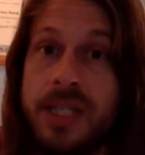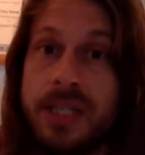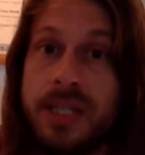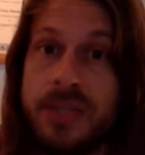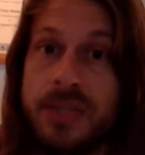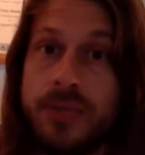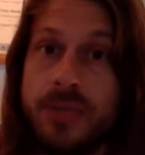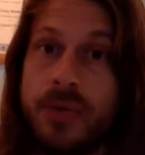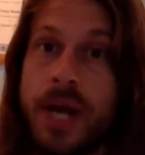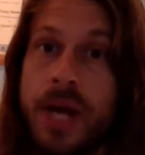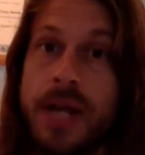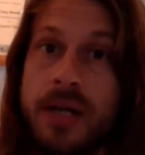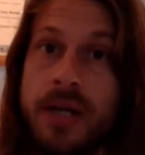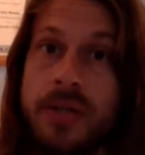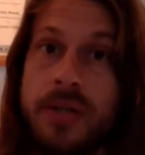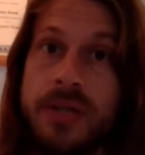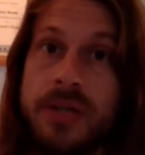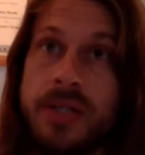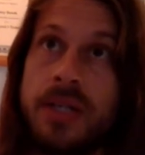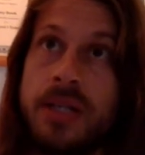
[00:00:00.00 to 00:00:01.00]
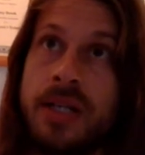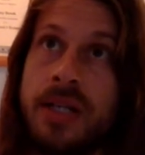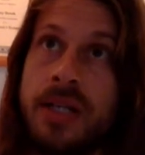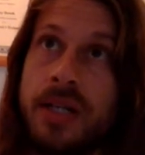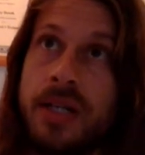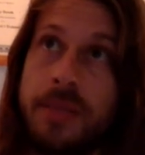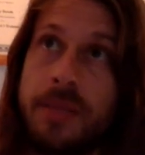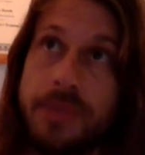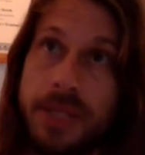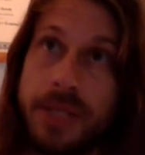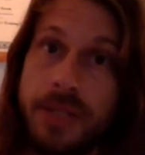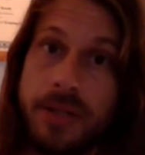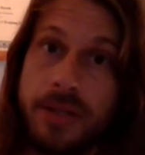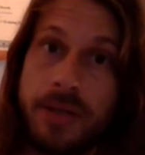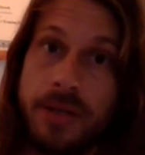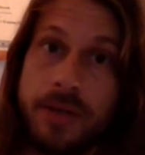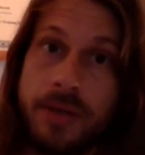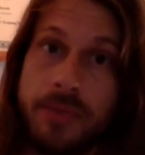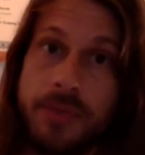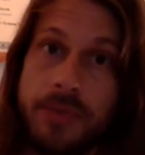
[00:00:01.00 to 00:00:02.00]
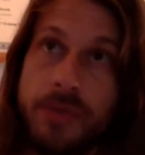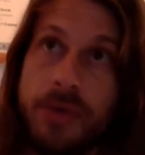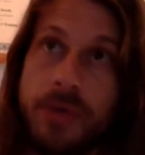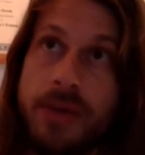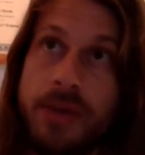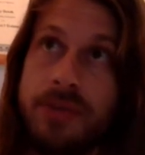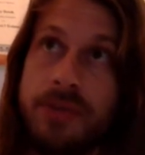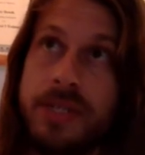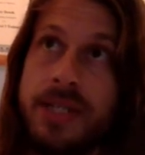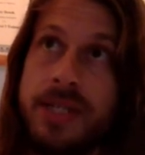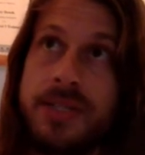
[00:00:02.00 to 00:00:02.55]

is right on the ecliptic, though. The Revati